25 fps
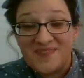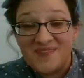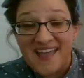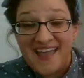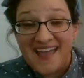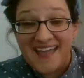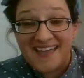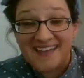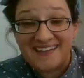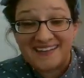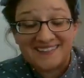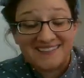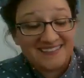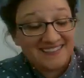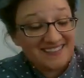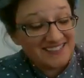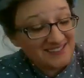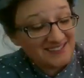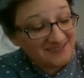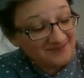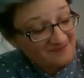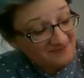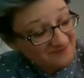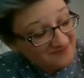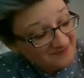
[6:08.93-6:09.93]
And
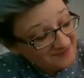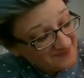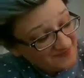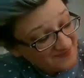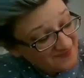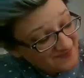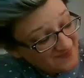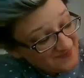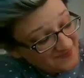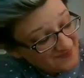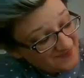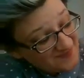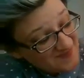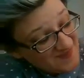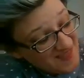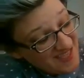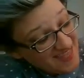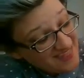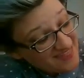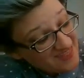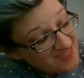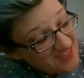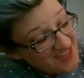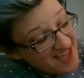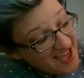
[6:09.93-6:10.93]

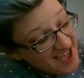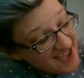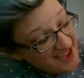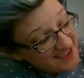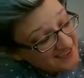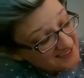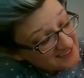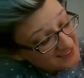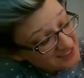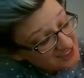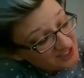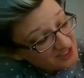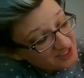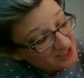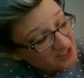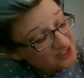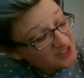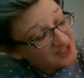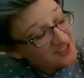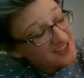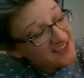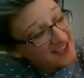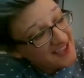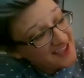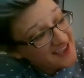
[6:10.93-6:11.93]
that
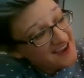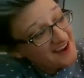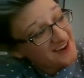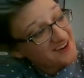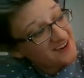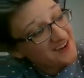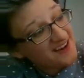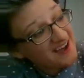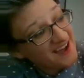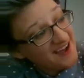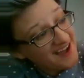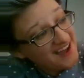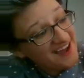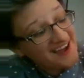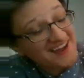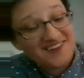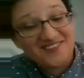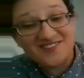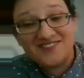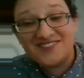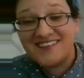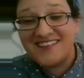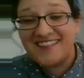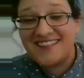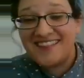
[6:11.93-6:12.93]
took care
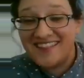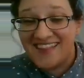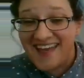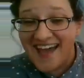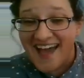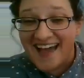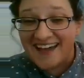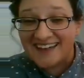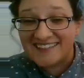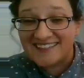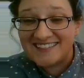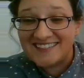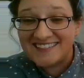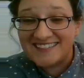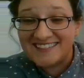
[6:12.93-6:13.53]
of that.